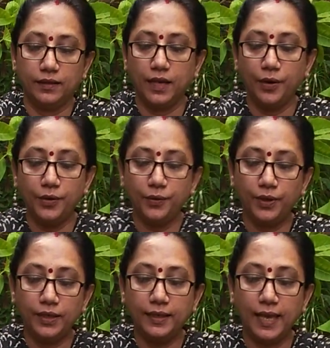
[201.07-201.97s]
Cow
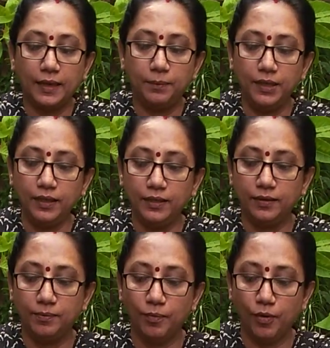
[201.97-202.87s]
urine can be
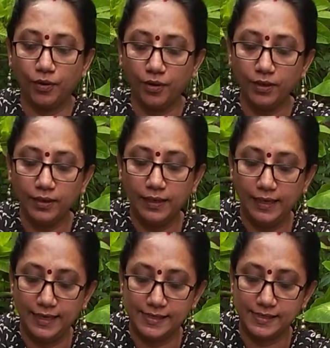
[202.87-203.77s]
more or
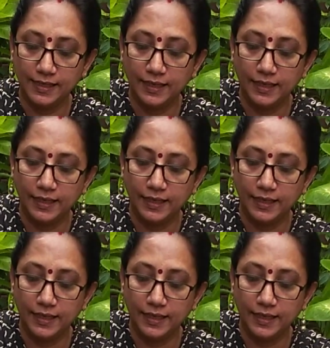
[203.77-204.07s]
less.